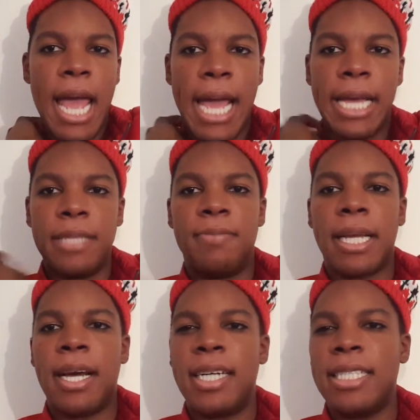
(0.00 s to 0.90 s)
And
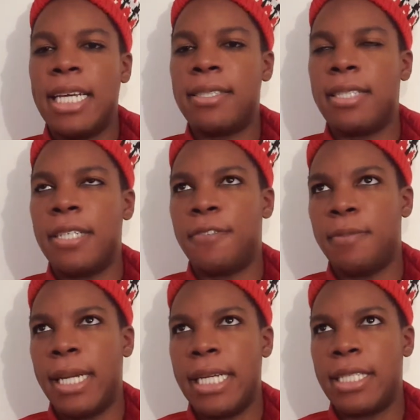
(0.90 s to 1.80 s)
my contact
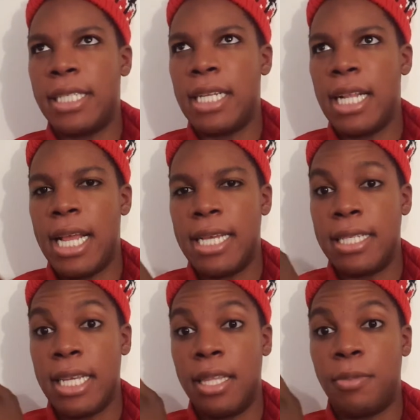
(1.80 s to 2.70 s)
information
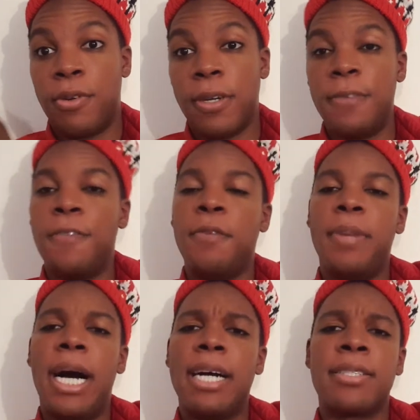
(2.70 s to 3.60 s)
is in the more info
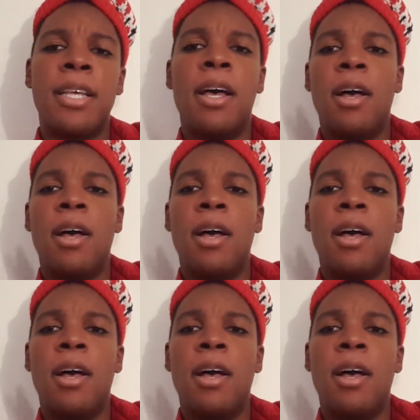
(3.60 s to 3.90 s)
box.